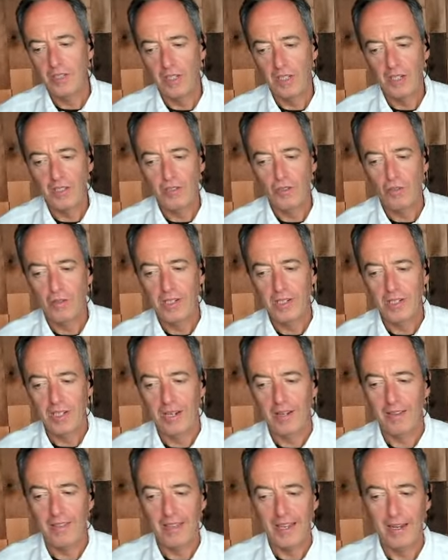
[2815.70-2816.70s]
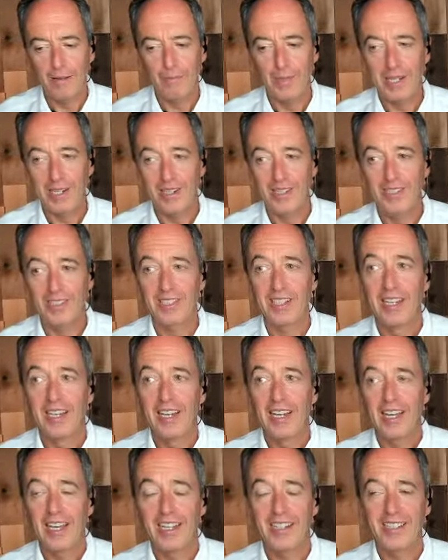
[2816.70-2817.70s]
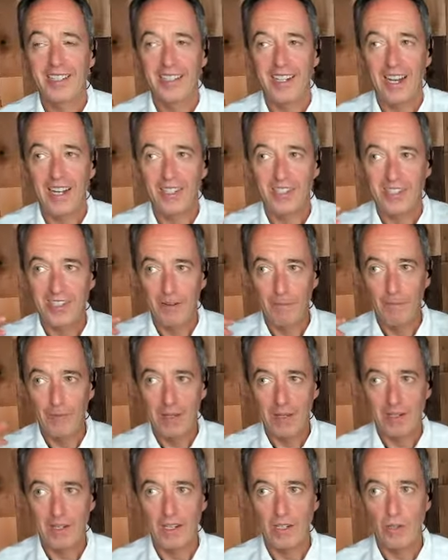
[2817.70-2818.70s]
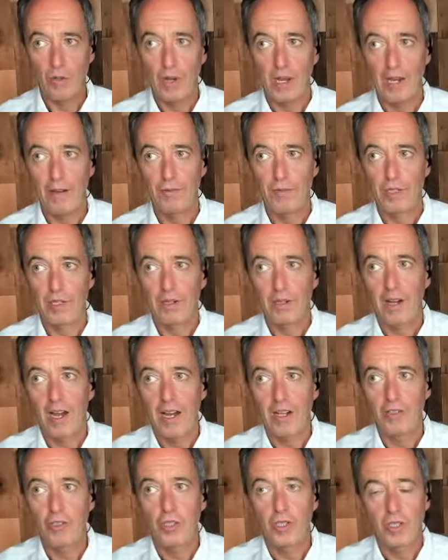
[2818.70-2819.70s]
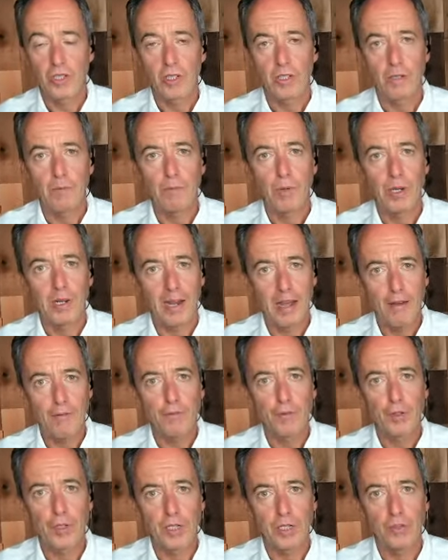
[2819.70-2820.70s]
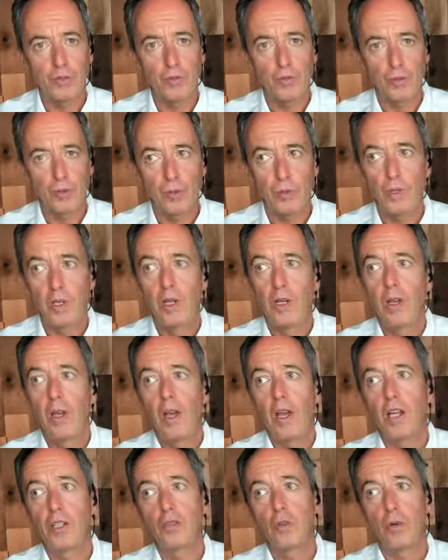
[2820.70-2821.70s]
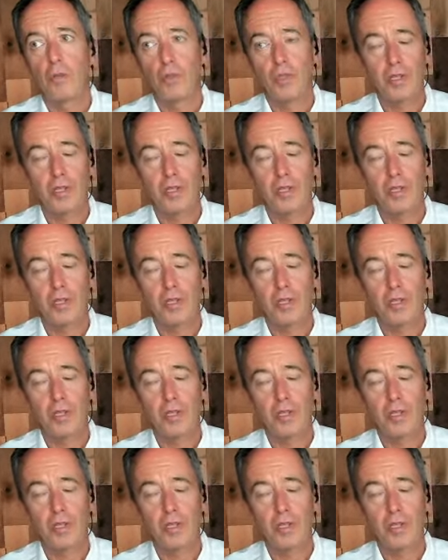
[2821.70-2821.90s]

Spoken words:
an interesting thing because it's not something that you have to consciously put effort into. It's